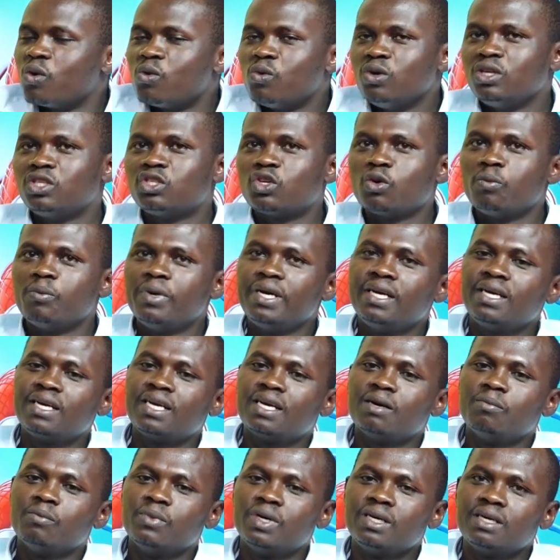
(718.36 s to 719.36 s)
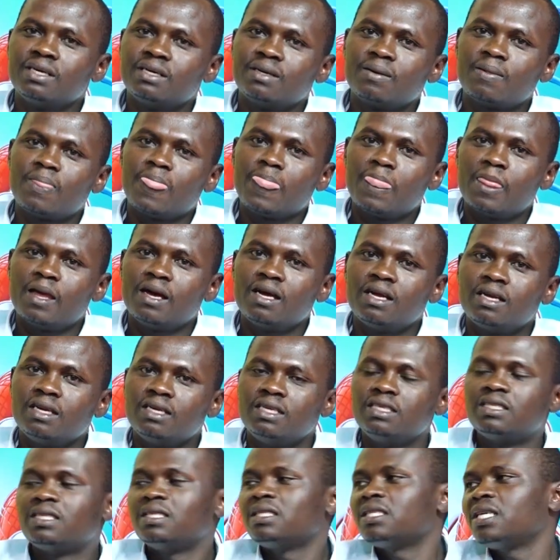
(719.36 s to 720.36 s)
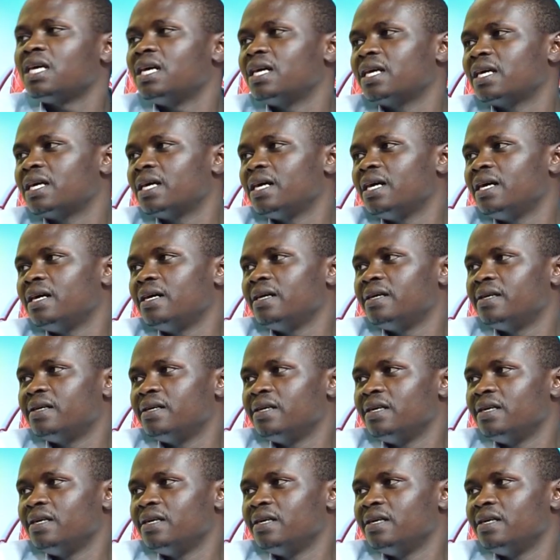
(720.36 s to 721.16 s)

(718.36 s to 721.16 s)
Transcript: wito mwingi mwe nisichangia